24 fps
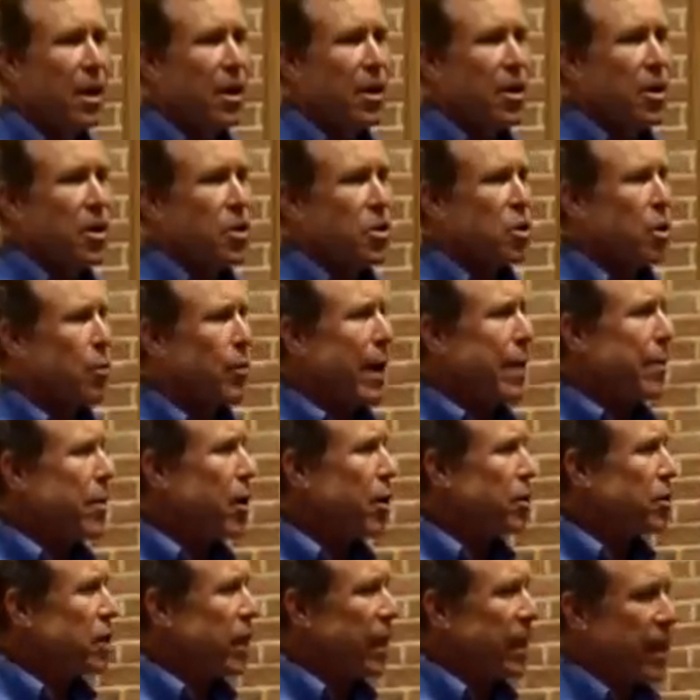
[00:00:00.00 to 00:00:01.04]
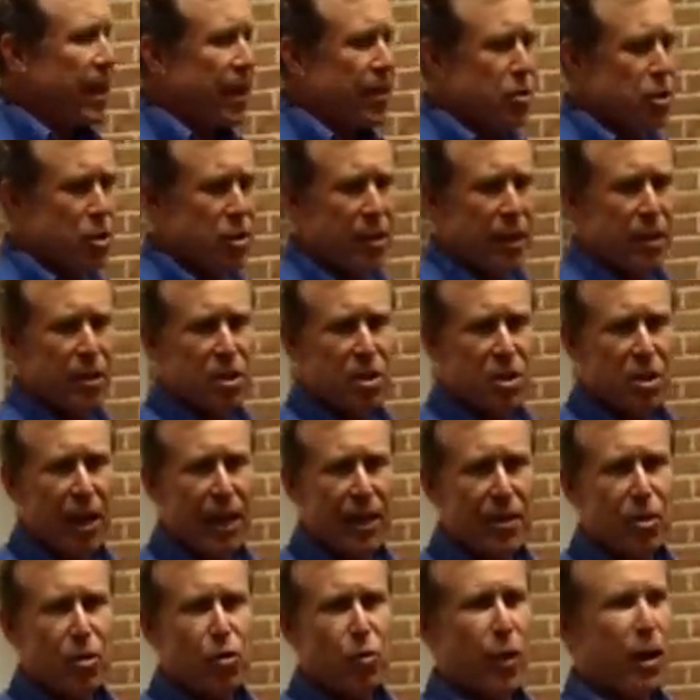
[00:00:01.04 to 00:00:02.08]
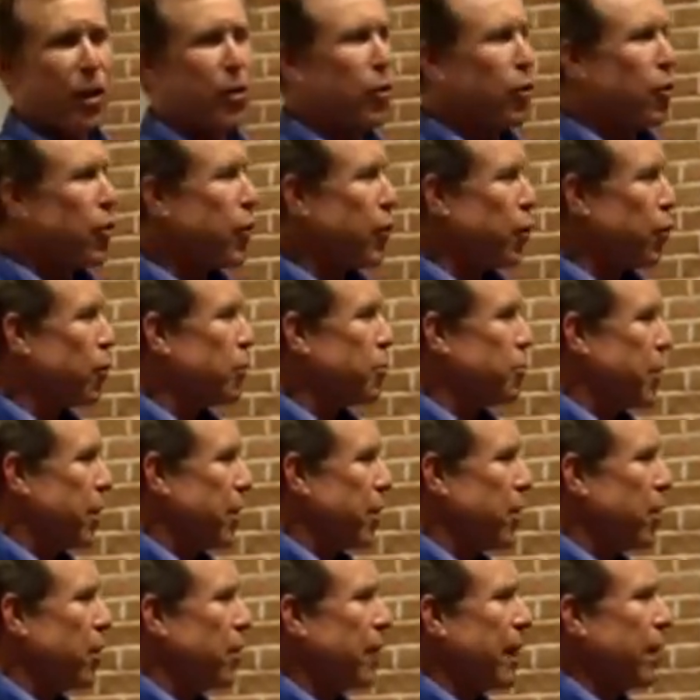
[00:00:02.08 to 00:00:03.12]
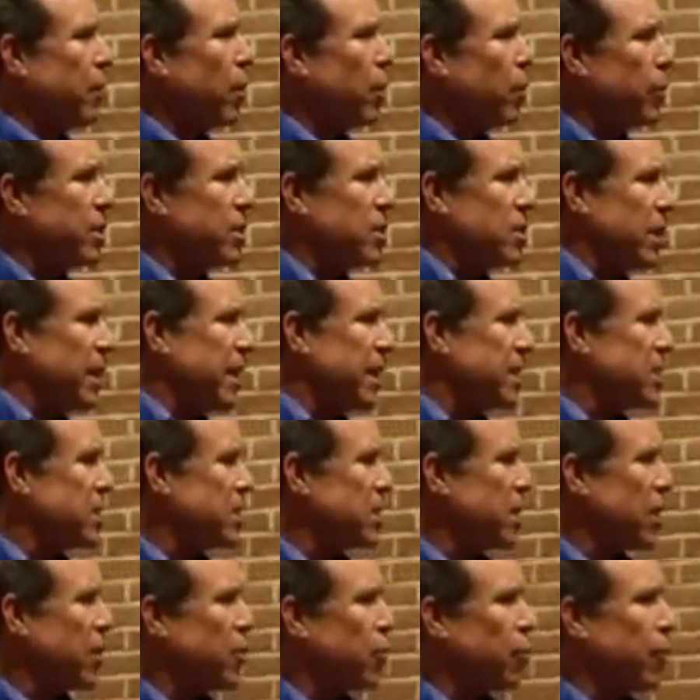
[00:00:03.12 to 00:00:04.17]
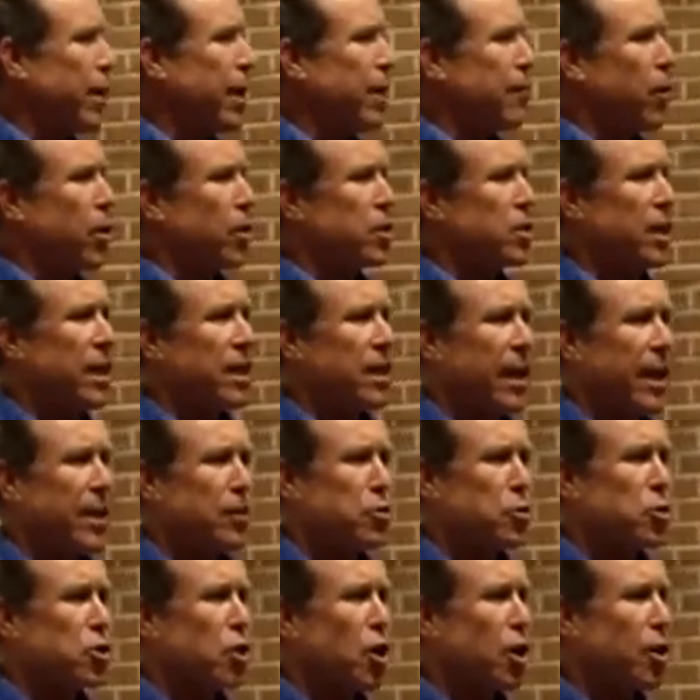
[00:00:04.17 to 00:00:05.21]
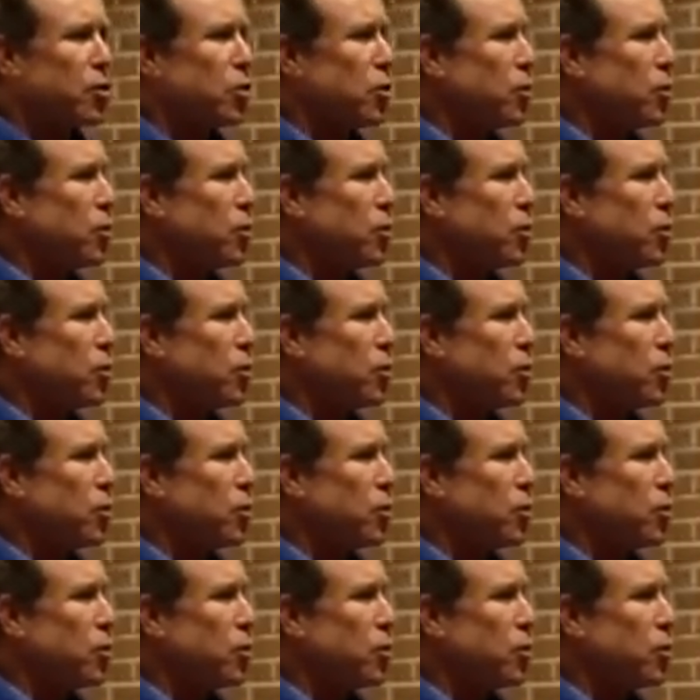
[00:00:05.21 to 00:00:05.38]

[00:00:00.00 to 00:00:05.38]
So maybe our teenagers then decide to drink their 3rd beer, and what we see is that 3 of our teenagers start to